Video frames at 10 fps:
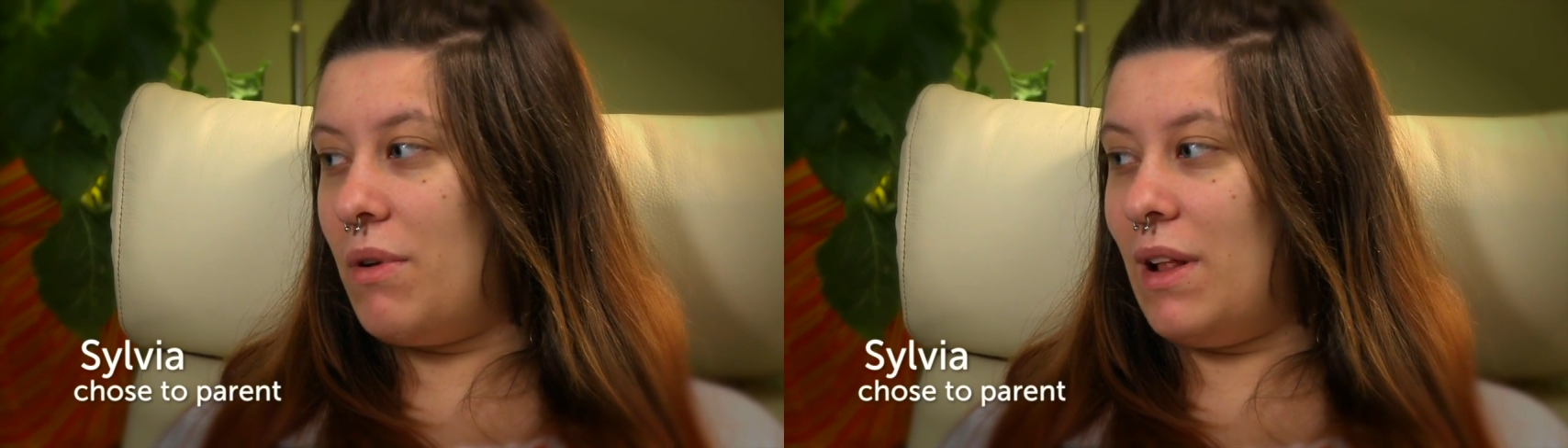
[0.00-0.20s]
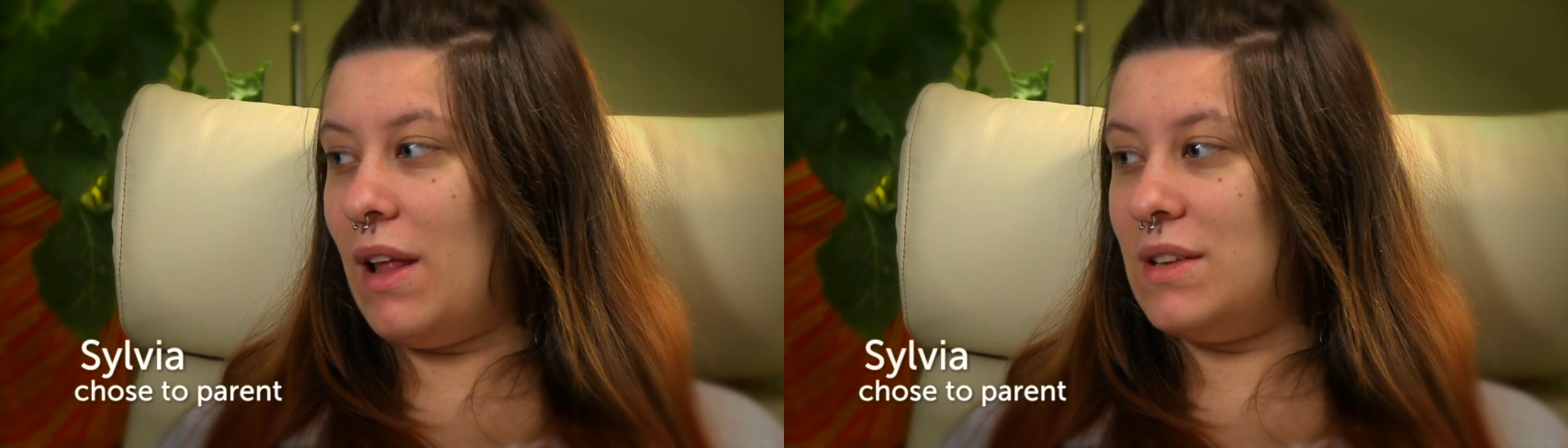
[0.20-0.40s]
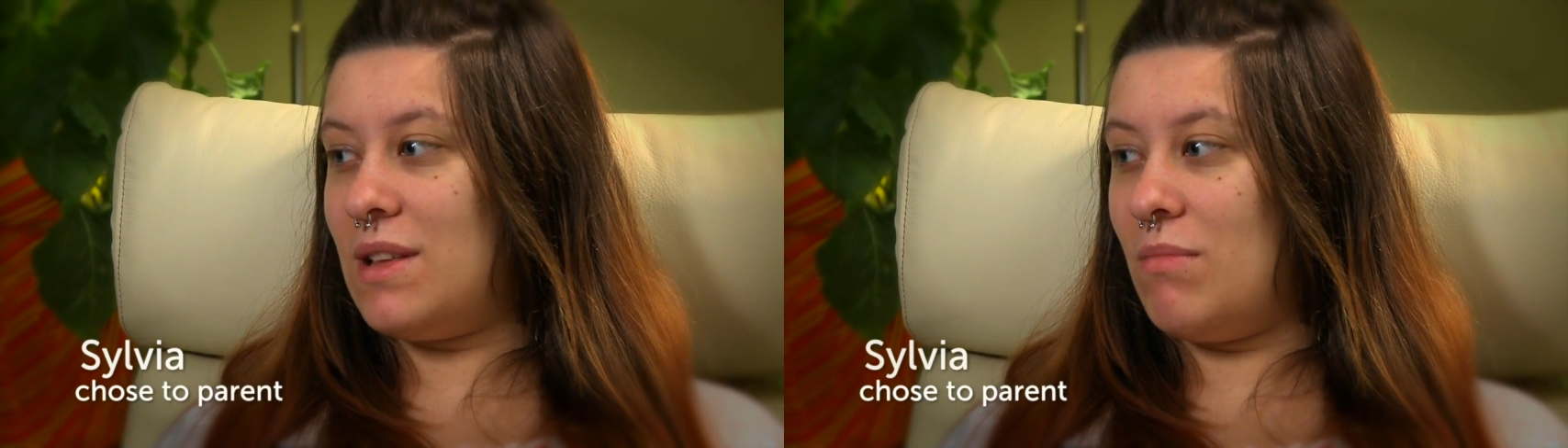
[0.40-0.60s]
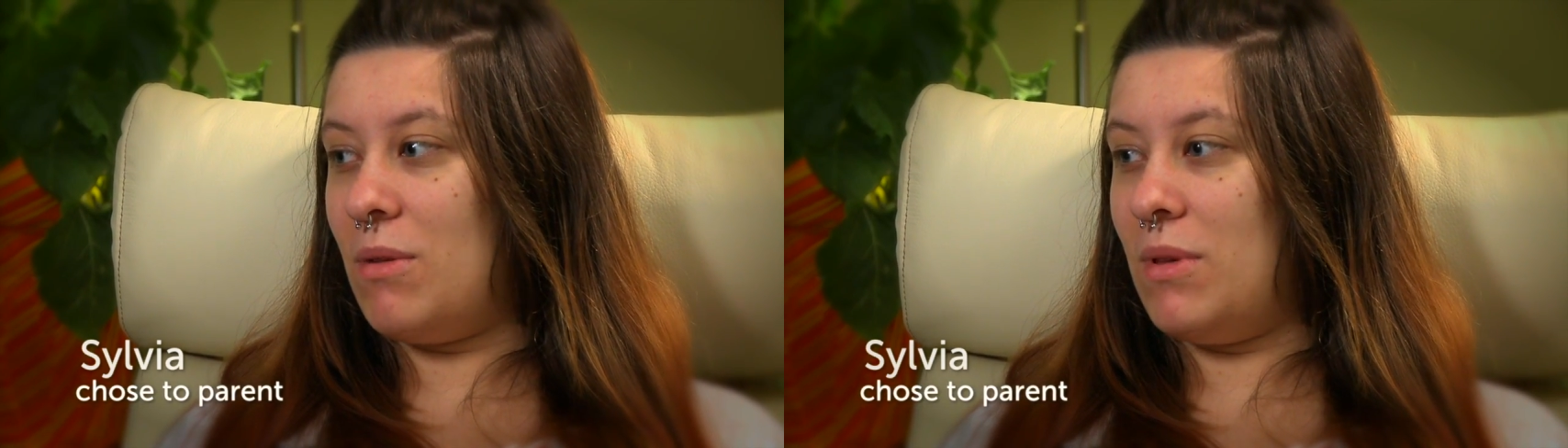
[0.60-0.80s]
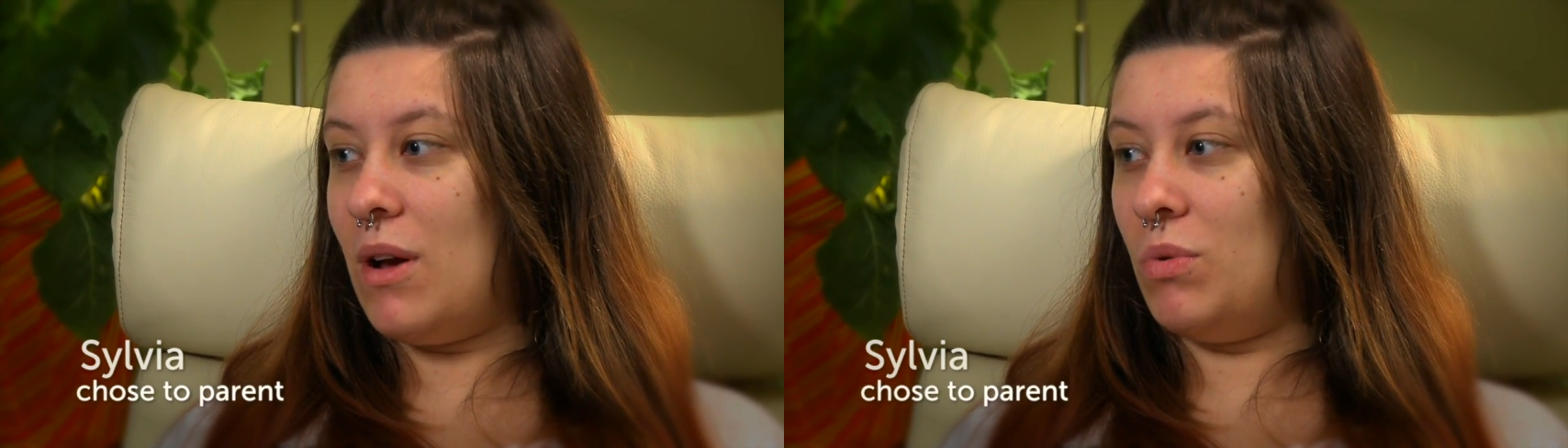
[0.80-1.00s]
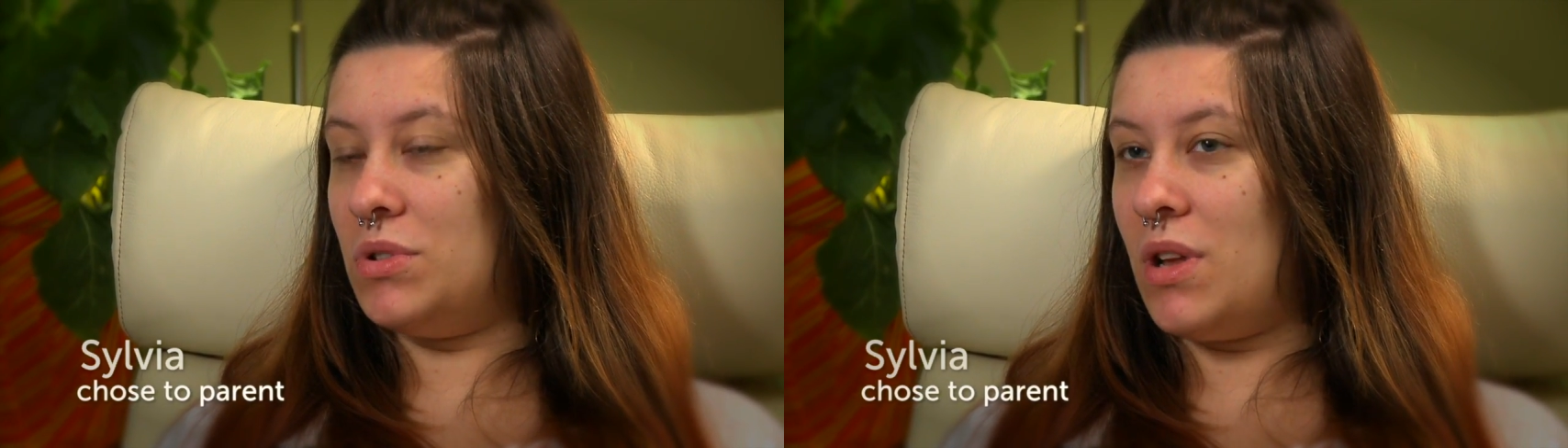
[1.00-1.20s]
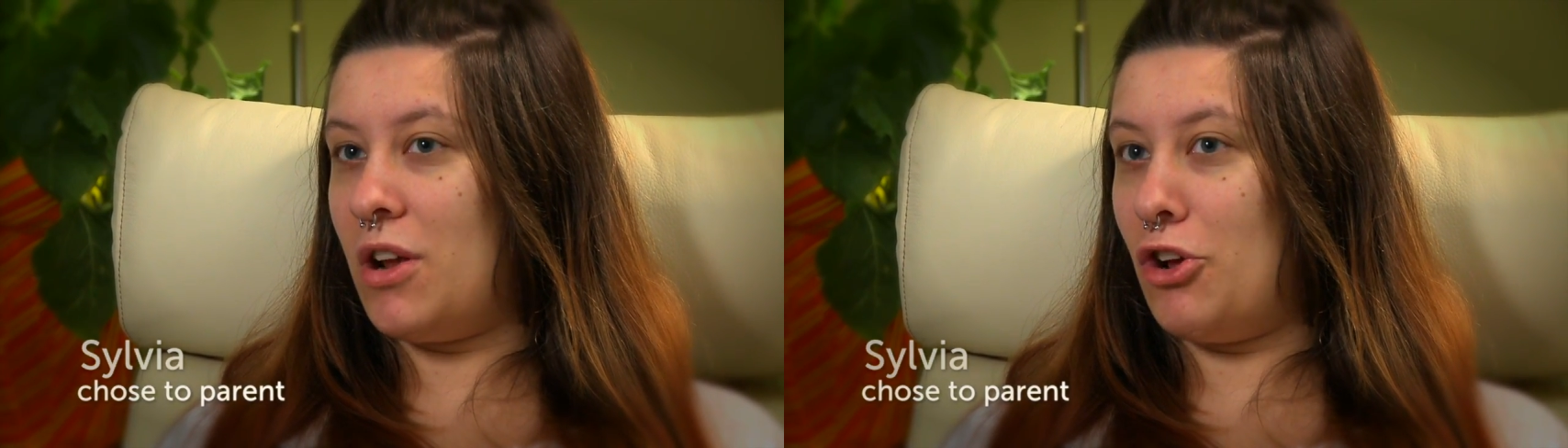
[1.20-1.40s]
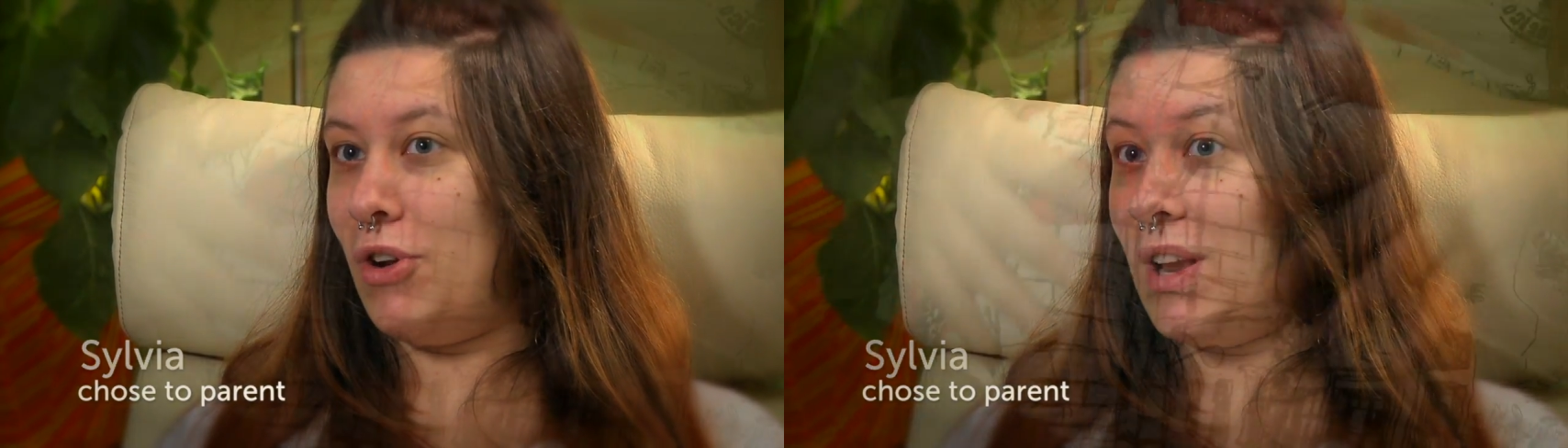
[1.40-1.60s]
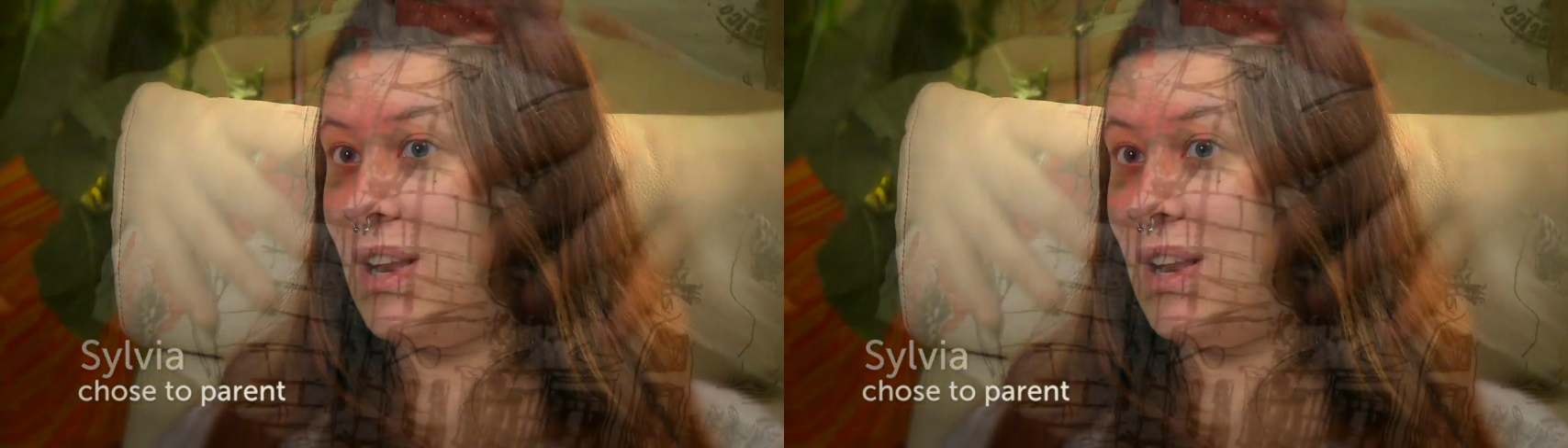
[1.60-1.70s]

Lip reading: I realized that maybe that was not a good